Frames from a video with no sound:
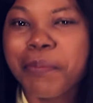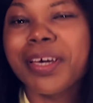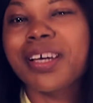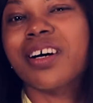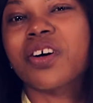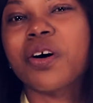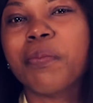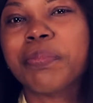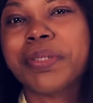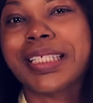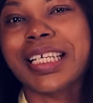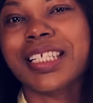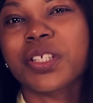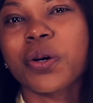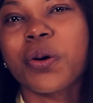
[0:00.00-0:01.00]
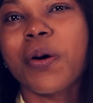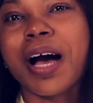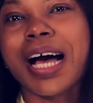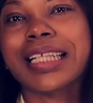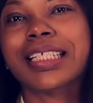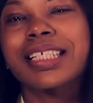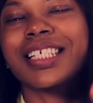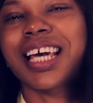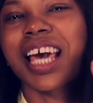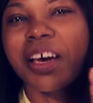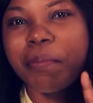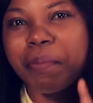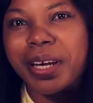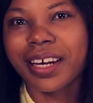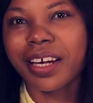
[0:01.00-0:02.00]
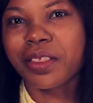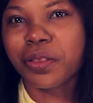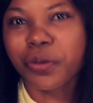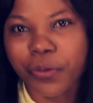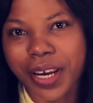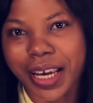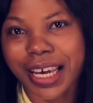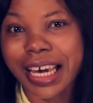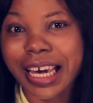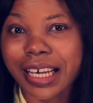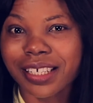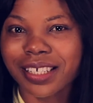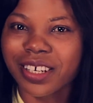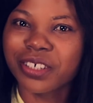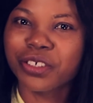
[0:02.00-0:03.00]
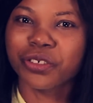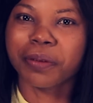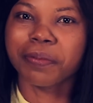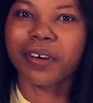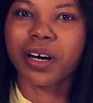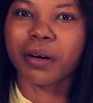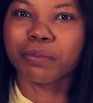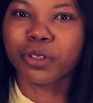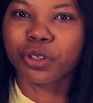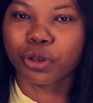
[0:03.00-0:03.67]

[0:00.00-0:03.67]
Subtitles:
being a competitor at Cakemania3 is a dream come